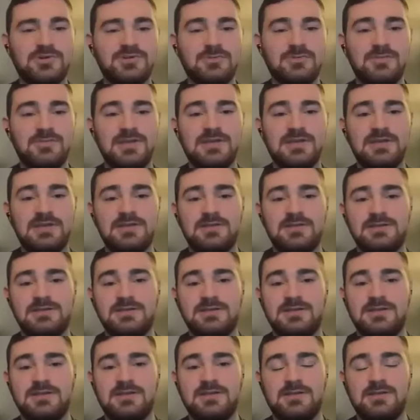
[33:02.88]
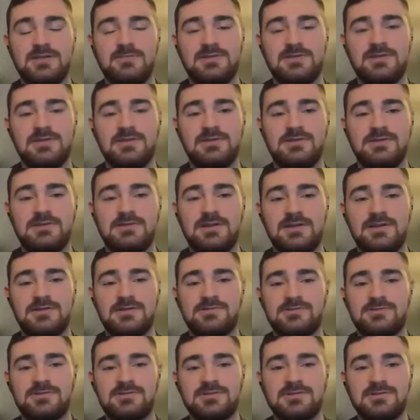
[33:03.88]
Quantumania didn't get nominated
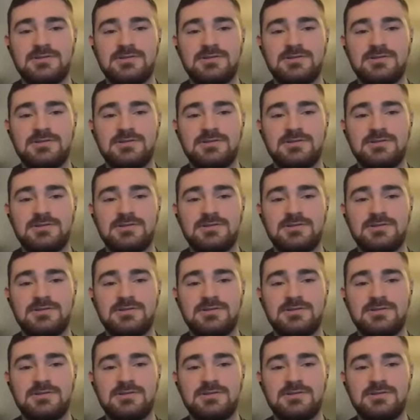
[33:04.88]
last year.